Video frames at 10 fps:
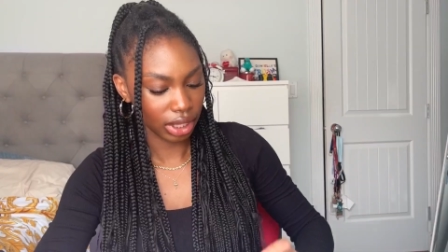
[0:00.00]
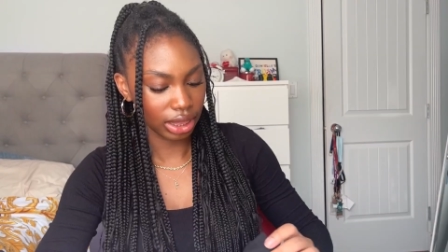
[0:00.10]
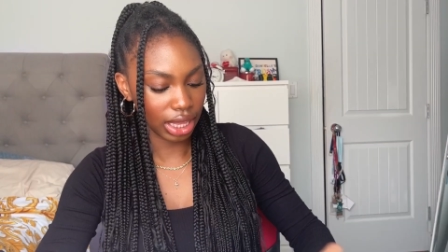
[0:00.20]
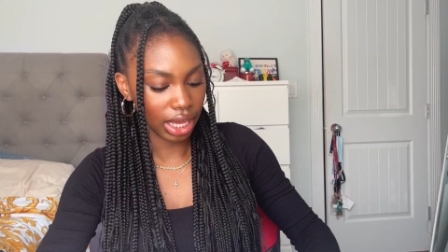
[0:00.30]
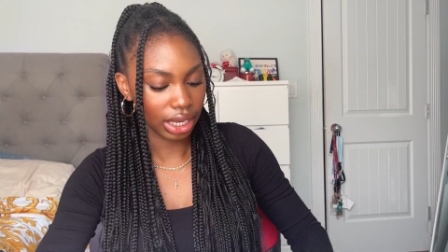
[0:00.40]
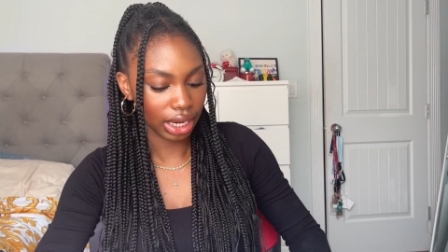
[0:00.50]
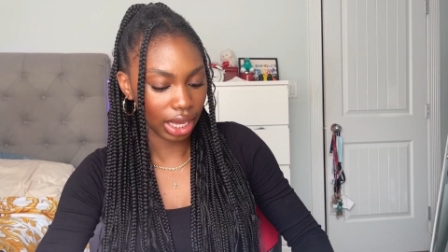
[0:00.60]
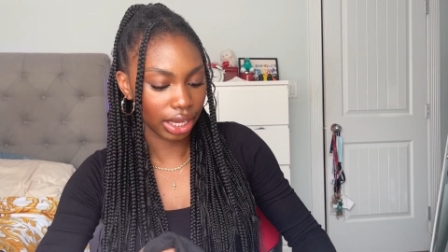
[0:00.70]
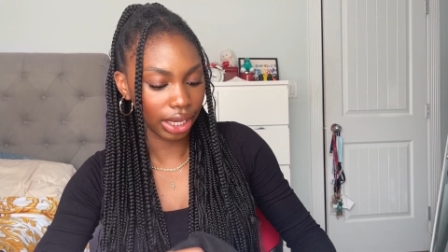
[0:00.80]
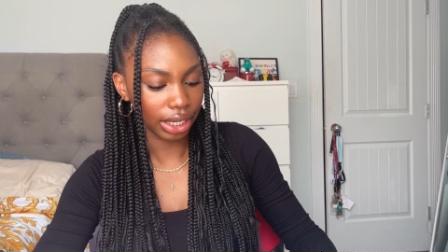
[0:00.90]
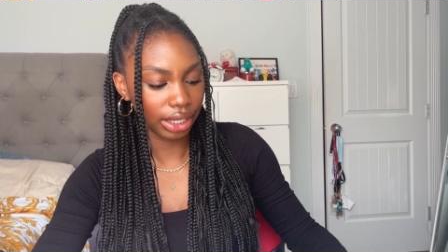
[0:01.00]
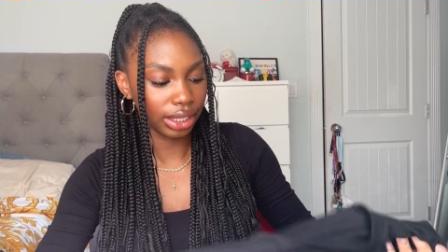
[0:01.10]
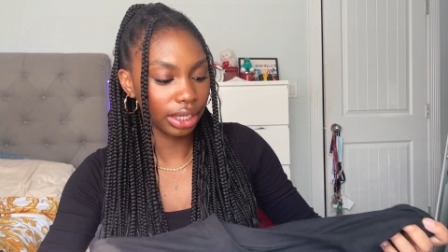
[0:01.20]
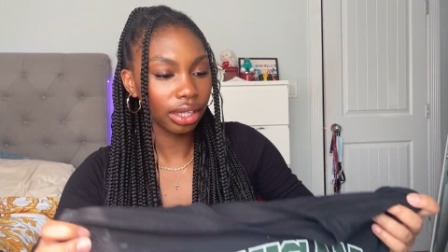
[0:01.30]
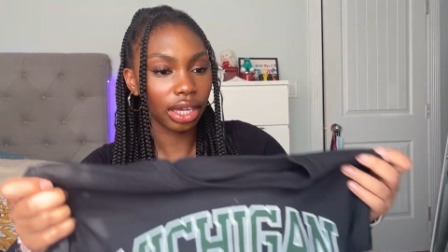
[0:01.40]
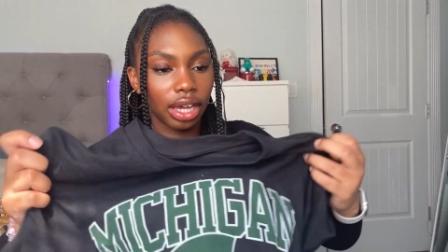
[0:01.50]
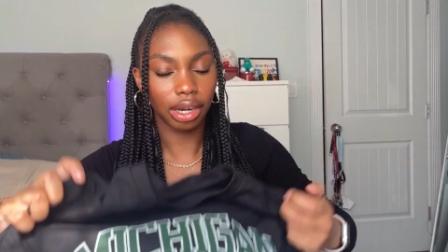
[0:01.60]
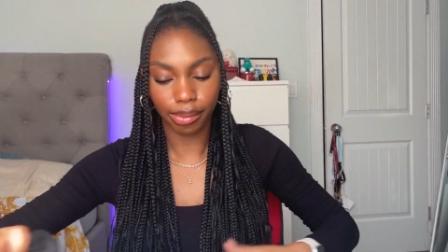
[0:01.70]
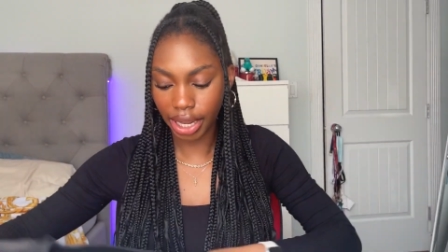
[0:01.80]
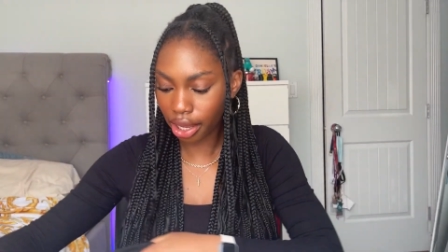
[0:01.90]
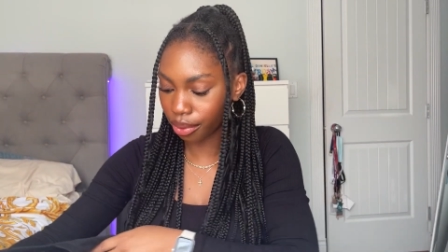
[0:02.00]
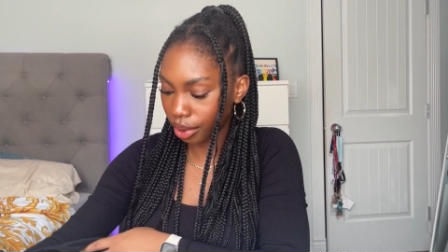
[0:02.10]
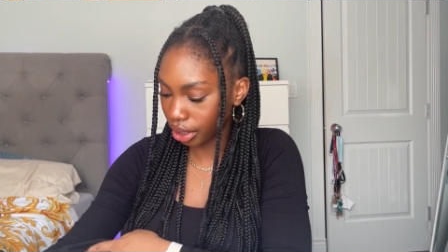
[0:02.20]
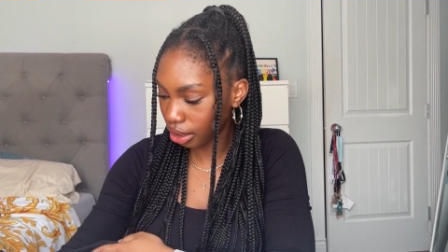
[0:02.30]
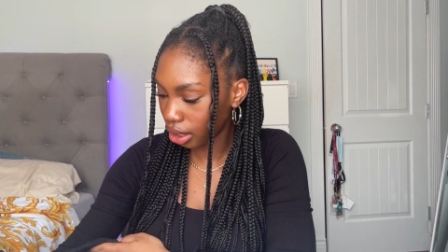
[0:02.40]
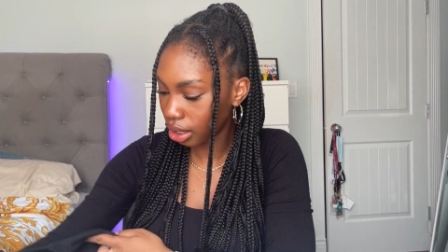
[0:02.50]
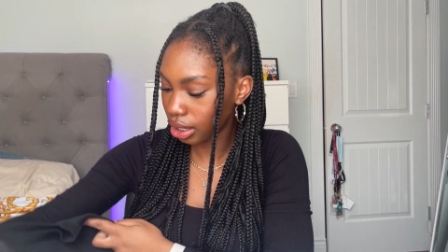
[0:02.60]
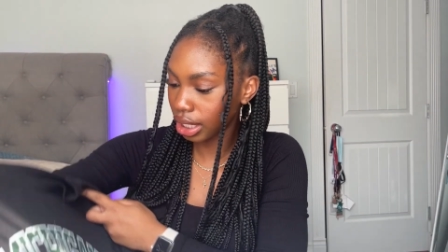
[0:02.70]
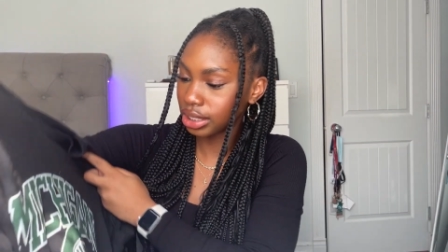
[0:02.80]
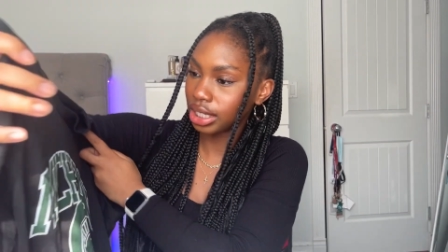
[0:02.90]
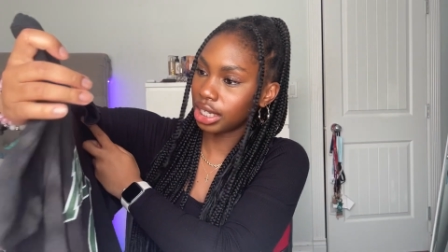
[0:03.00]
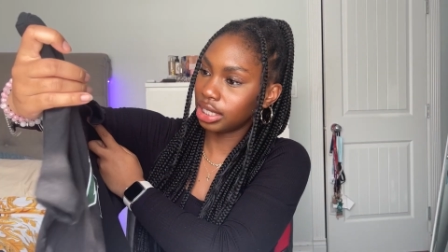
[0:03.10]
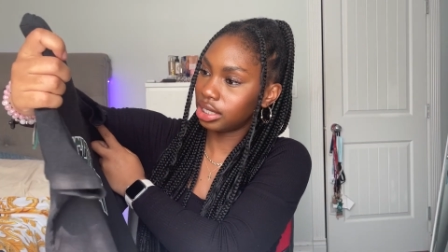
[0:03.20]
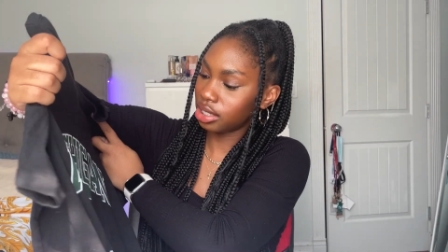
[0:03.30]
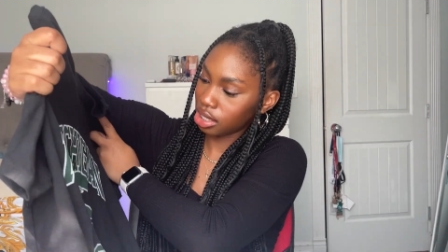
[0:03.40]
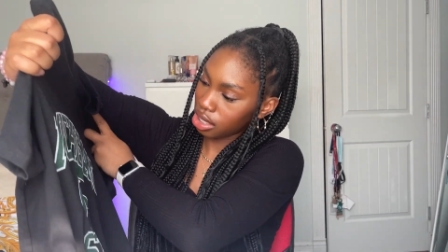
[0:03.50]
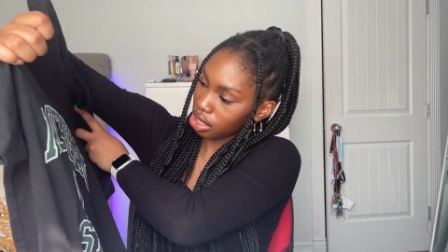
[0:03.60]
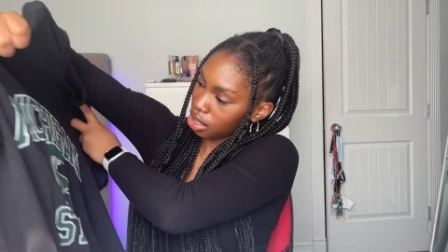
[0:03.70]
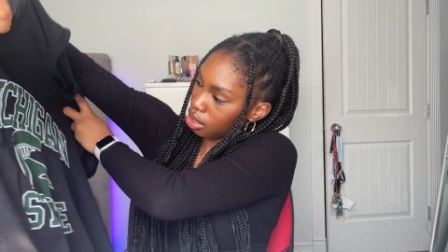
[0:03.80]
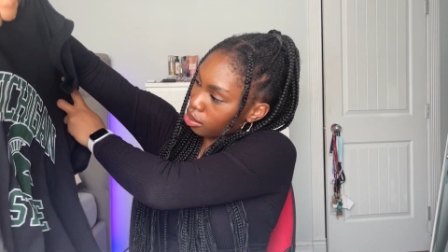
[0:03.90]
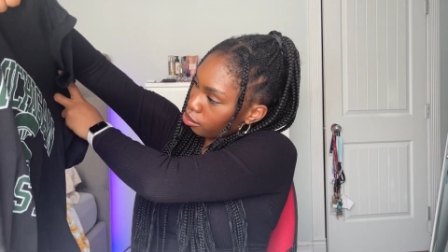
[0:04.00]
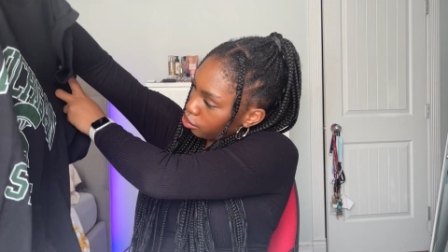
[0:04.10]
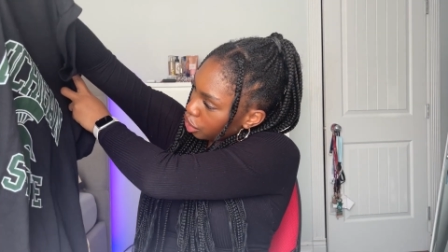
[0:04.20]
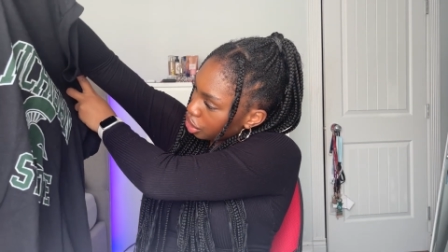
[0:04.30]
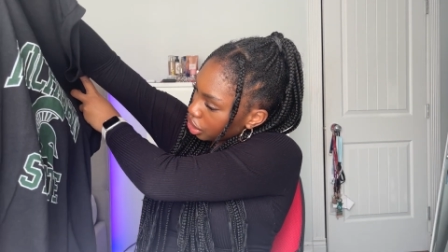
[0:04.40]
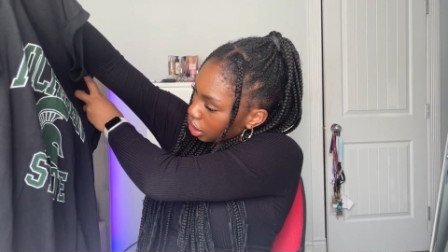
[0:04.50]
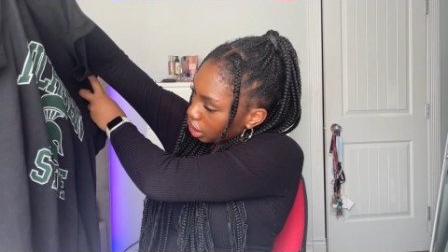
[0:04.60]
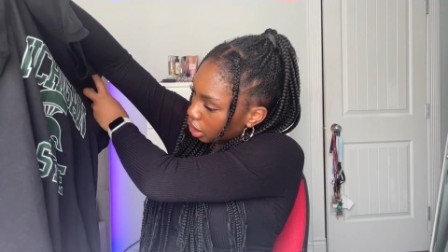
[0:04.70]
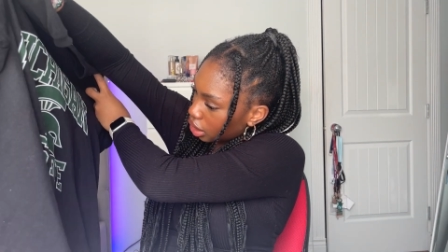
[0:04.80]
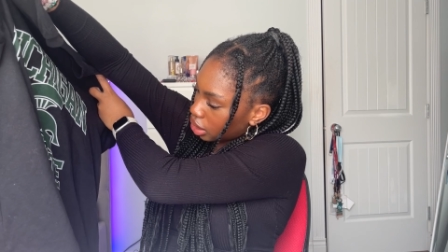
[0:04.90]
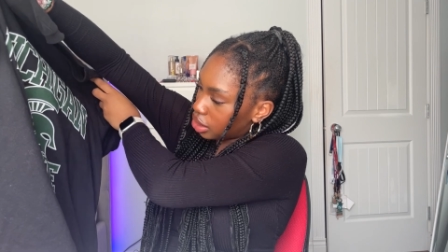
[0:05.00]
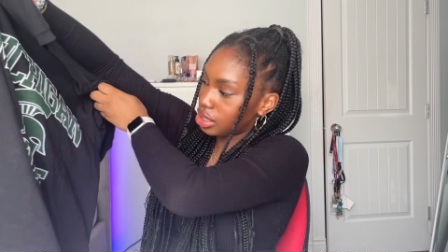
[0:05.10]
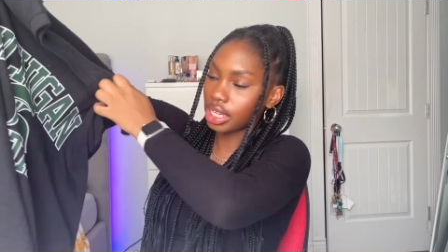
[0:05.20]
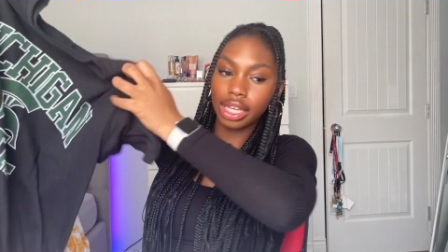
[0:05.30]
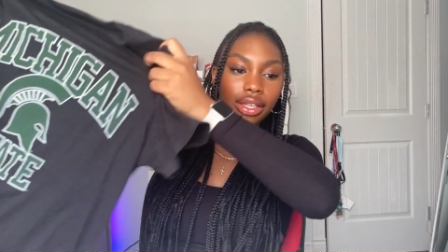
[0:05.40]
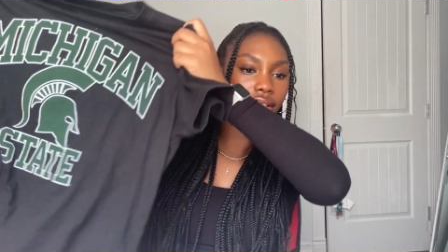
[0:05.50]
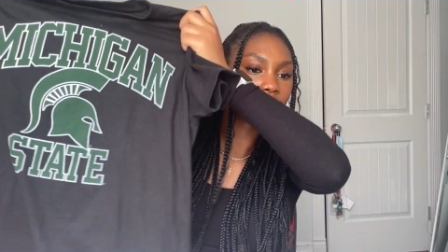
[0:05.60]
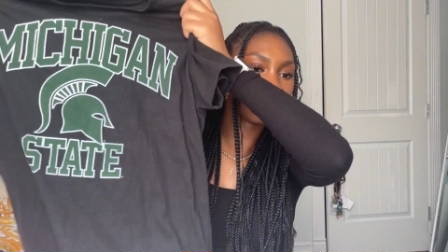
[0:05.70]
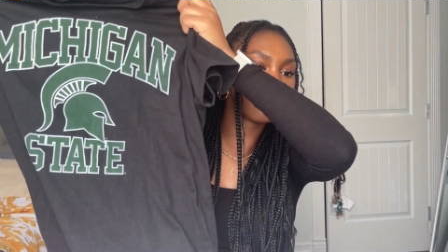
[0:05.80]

Then I got another I got a black one that says Michigan State.